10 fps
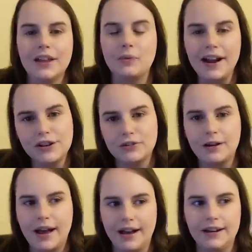The way Andrew
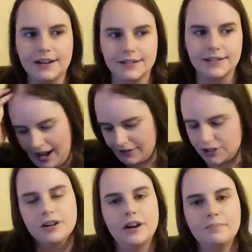and I met is
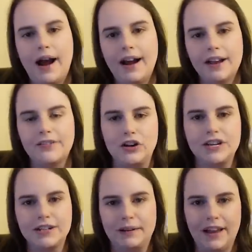after my first
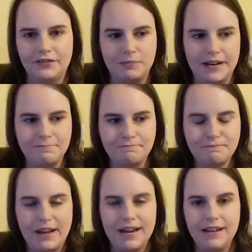husband left me
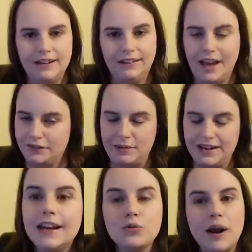he left
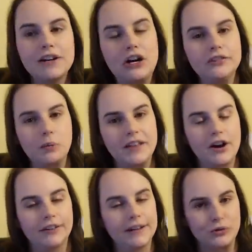me. He ran off with
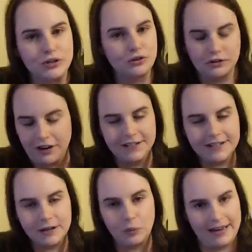our landlord's girlfriend
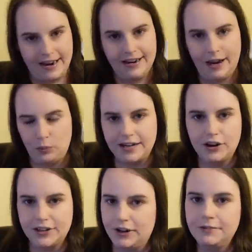one day and went to
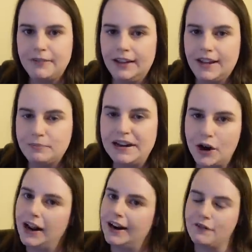Arizona, left me a
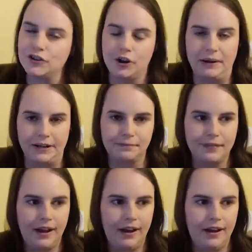note, and I never saw him again.
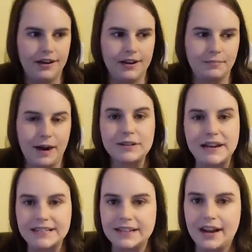Um, that was the
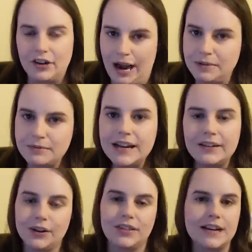best thing that ever happened to me,
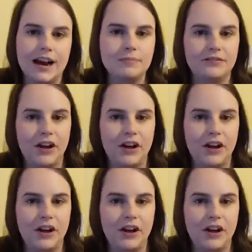even though at the time it